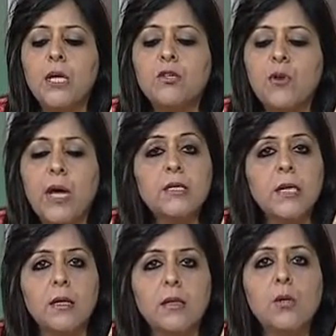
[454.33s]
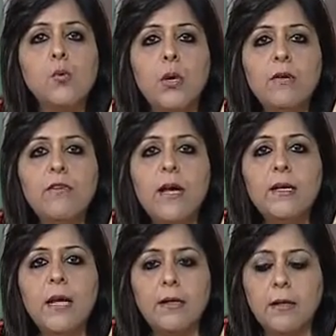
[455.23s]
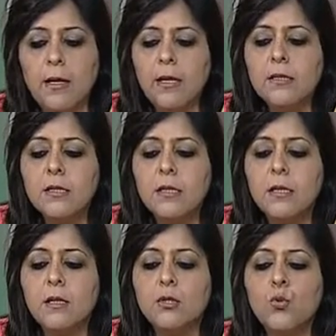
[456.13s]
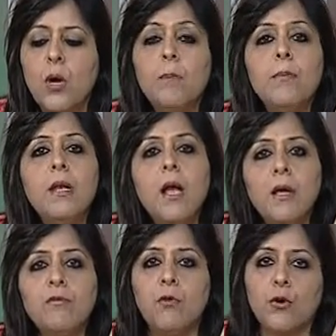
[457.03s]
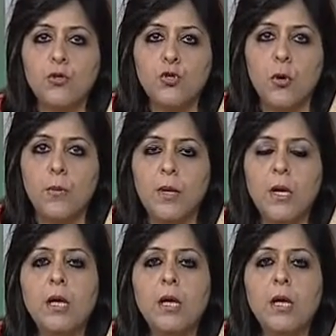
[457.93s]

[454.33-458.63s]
attracting the qualified candidates to apply for a job.